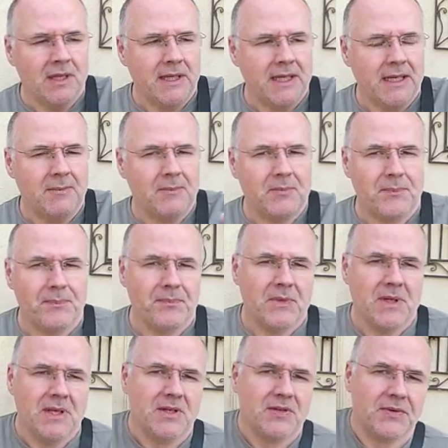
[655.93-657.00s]
But,
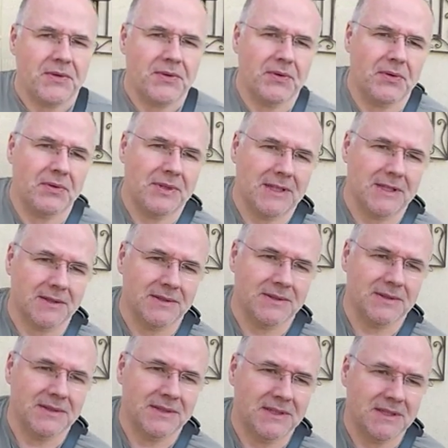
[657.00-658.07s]
so I thought, hang
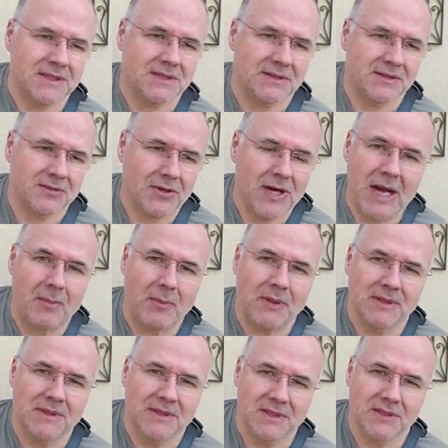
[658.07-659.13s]
on, this is crap.
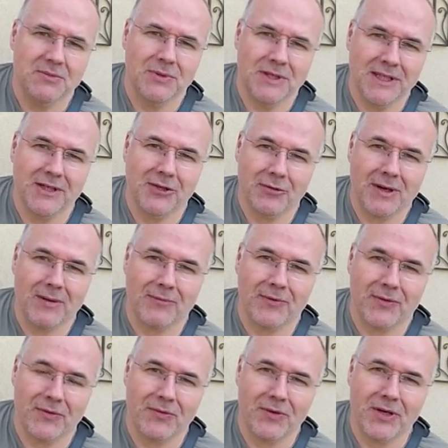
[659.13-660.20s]
This is really crap
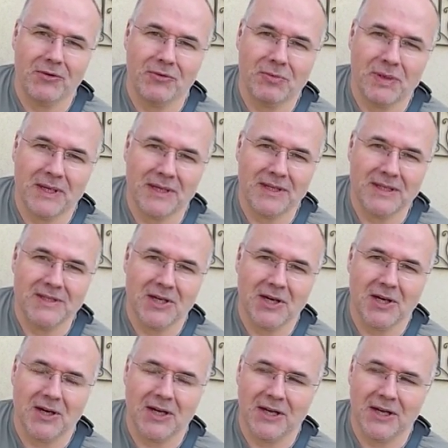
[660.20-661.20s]
for a £300 guitar.